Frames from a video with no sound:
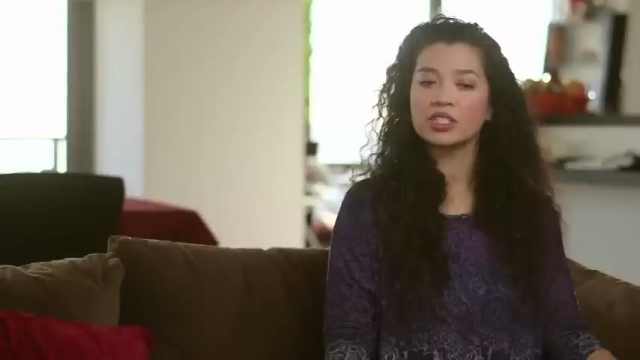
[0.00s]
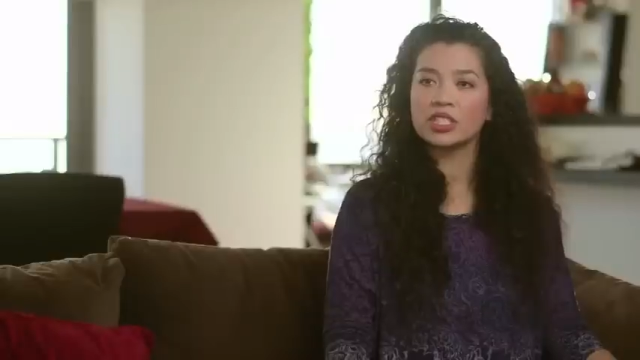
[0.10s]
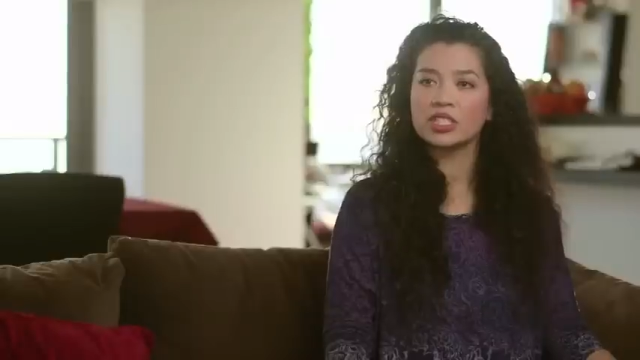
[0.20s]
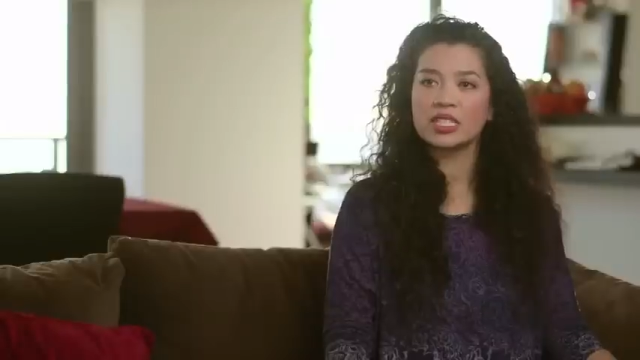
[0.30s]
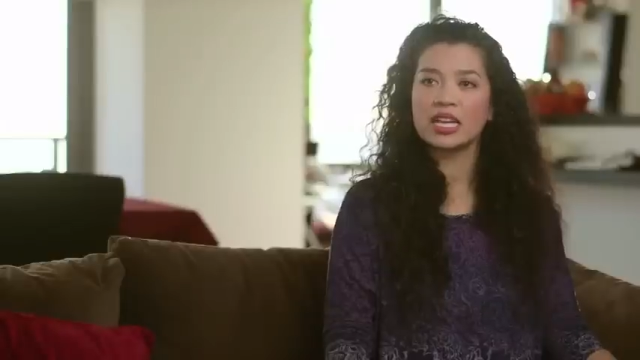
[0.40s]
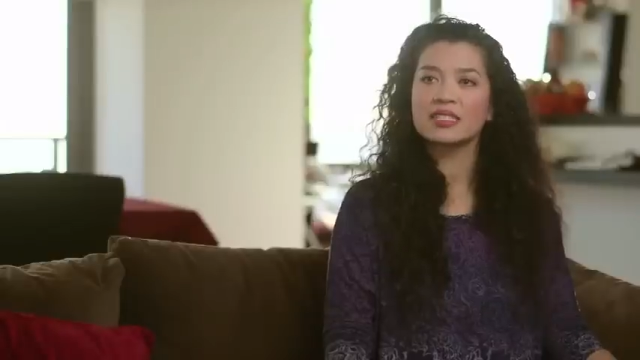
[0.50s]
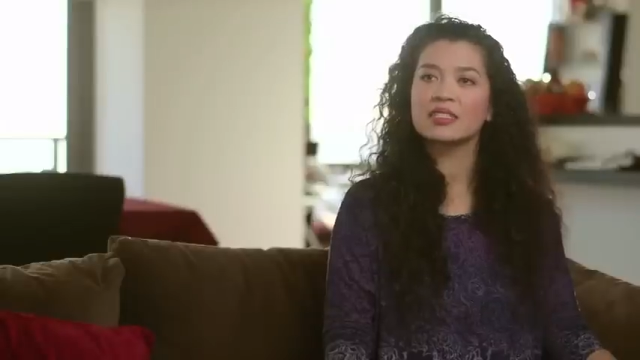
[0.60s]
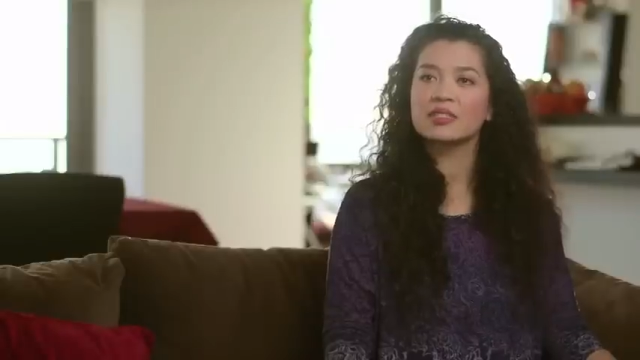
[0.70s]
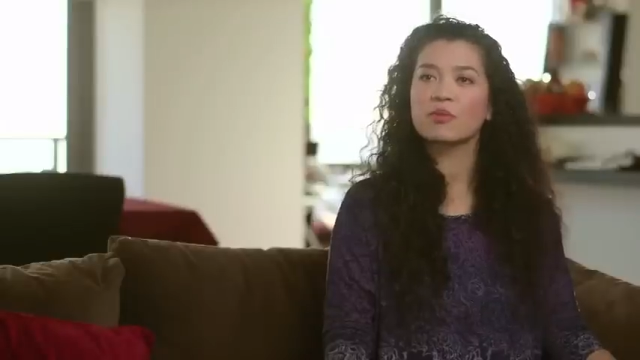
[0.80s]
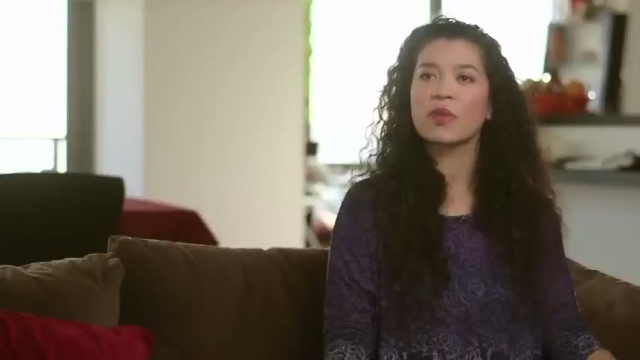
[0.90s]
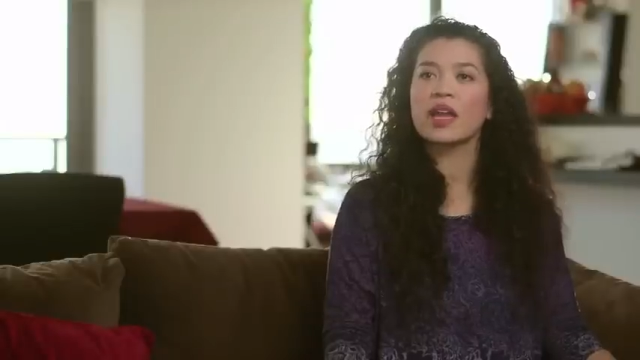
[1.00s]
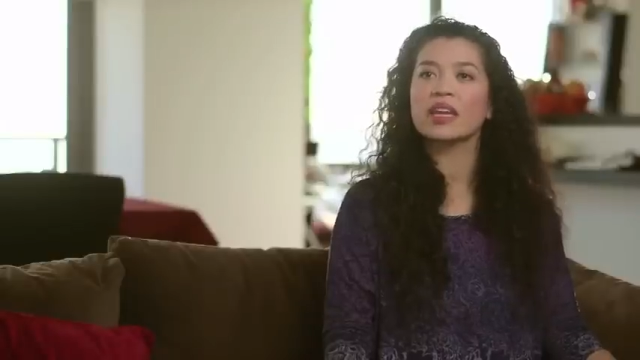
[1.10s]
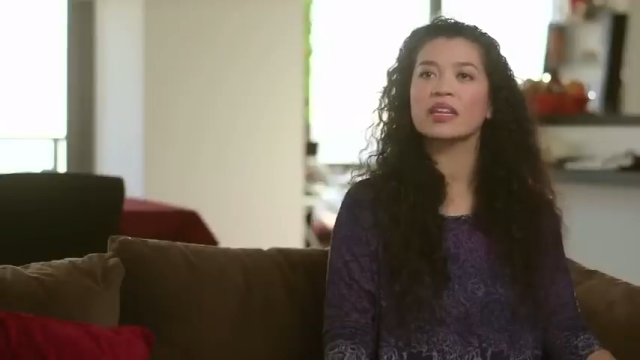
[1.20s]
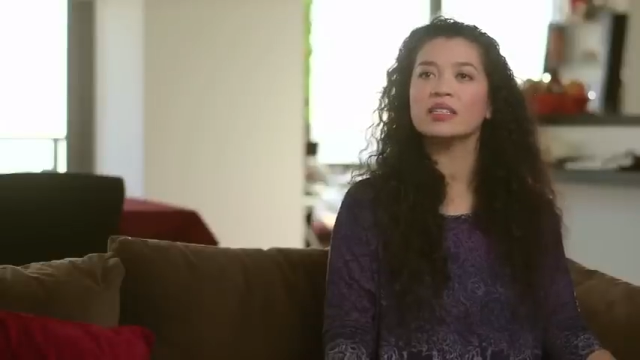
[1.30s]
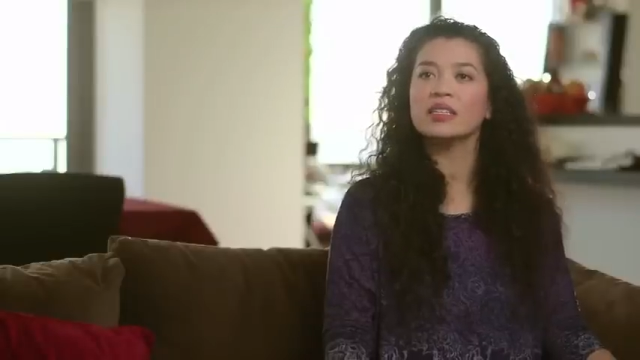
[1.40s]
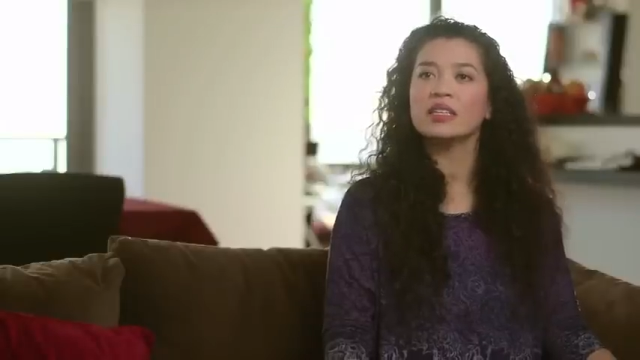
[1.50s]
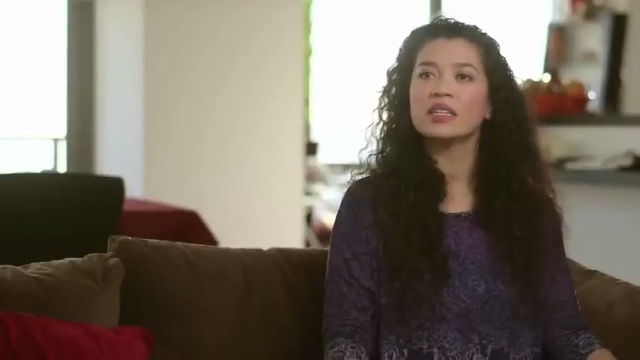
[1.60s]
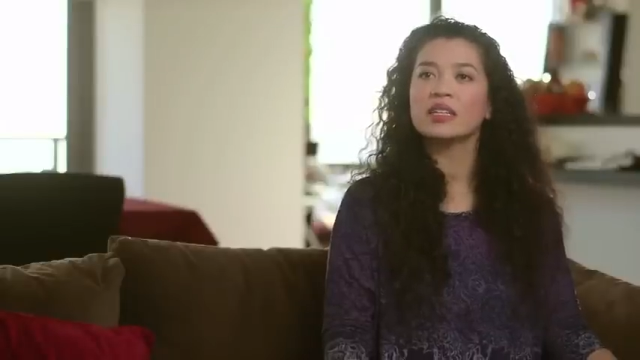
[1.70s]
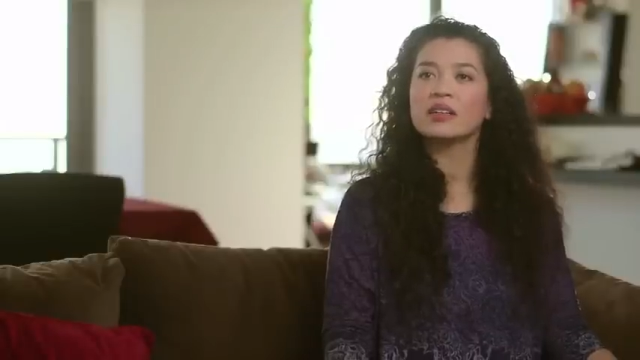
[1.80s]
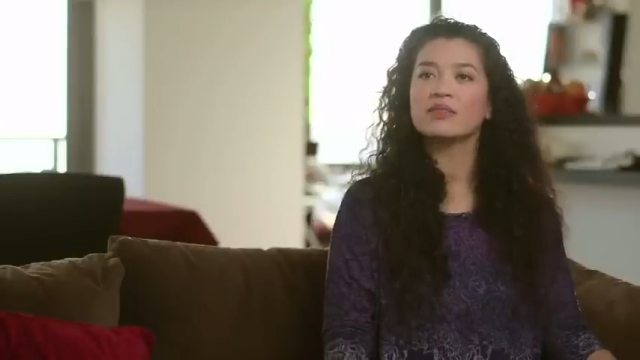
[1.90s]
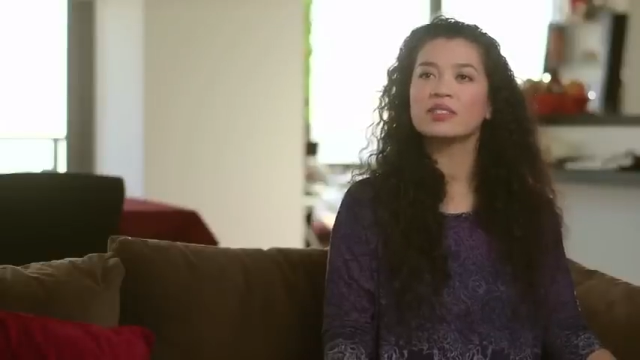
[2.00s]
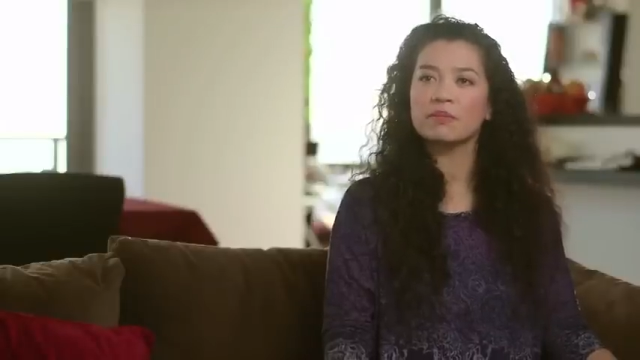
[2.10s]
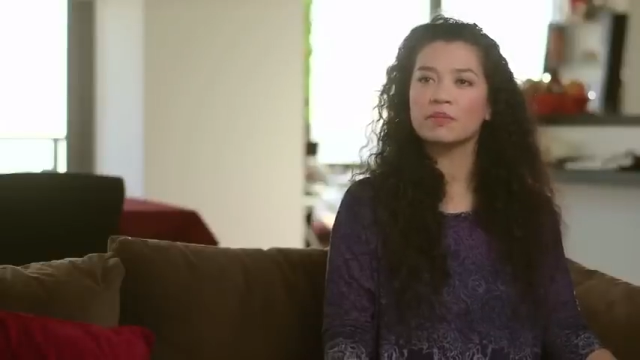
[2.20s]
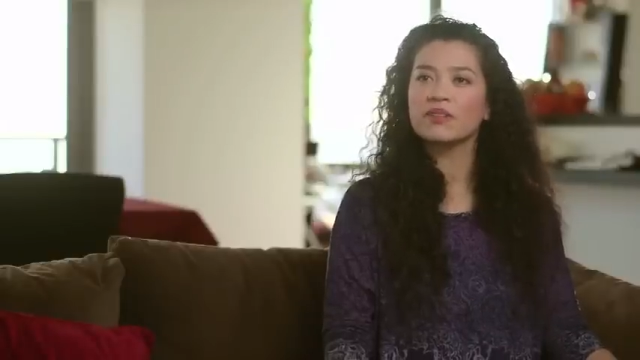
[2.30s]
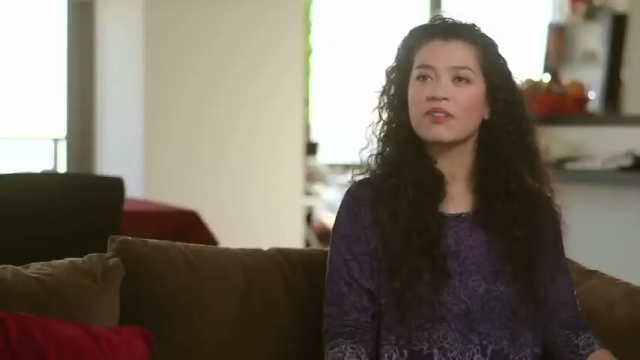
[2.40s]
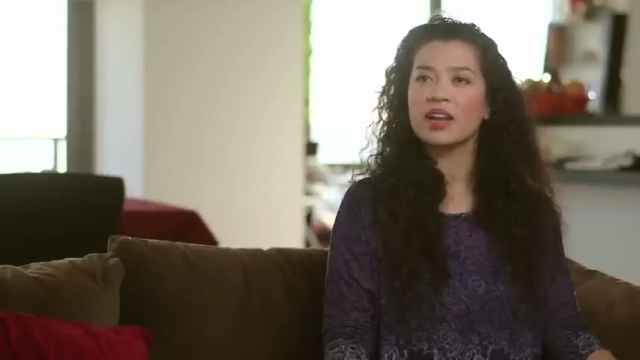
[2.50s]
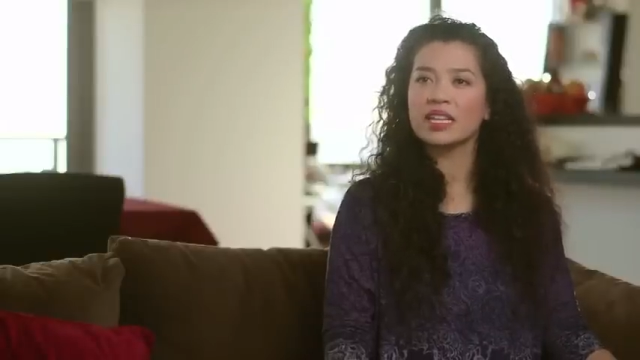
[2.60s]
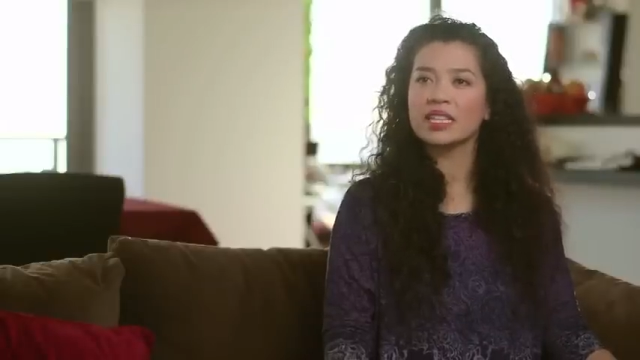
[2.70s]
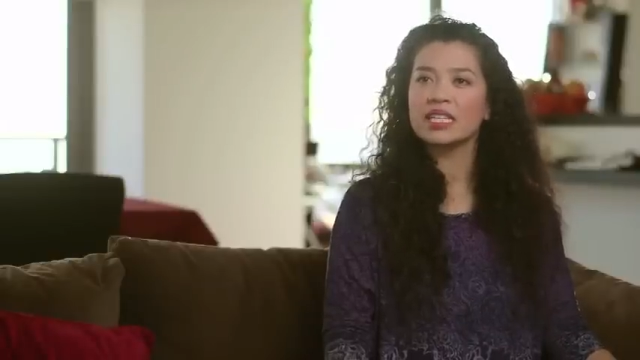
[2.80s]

She just has this way of simplifying